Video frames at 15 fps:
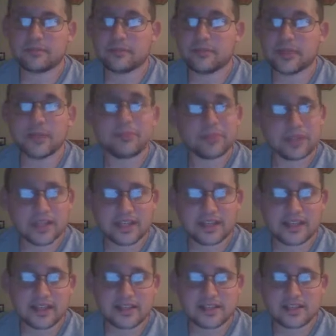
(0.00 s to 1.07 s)
manipulate
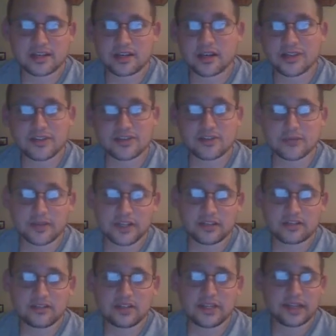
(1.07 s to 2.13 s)
things that are on the
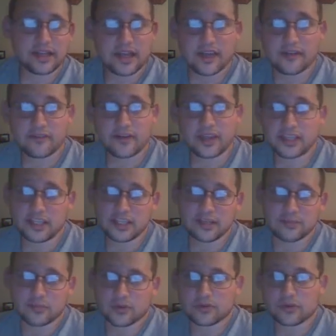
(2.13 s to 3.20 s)
screen, you need to have a
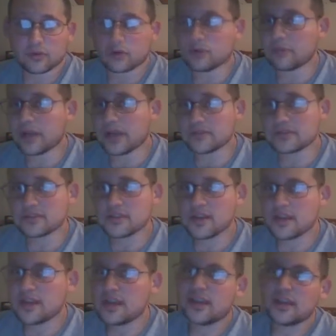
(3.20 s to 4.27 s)
keyboard or a mouse.
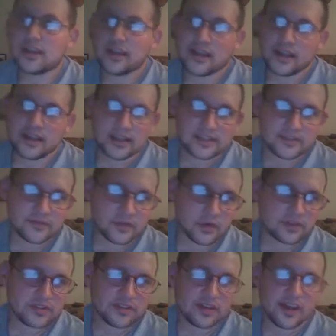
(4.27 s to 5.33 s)
Unless, of
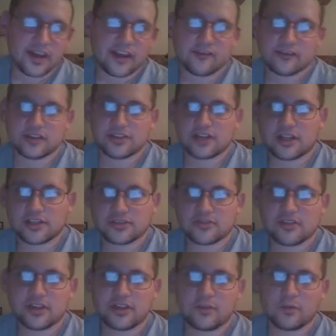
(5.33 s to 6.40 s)
course, you have a
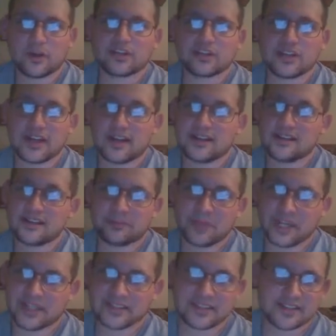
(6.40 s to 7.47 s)
touchscreen, which that isn't a
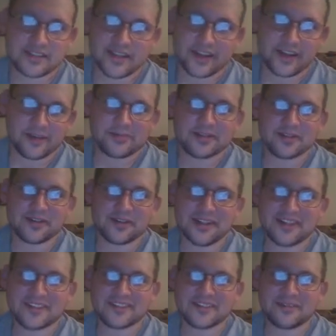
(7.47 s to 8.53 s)
basic setup, so
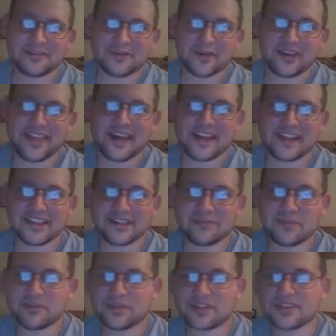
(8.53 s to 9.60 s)
let's avoid that at the
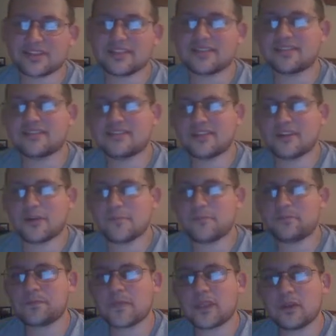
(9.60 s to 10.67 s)
moment. So,
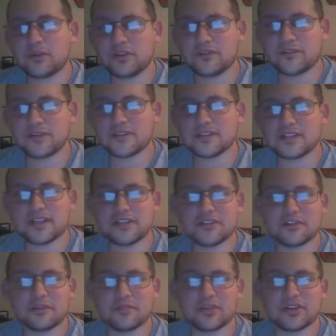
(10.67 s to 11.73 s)
when you first get
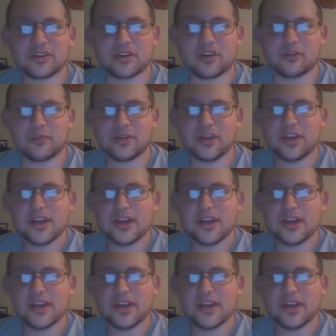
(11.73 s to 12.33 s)
your computer home,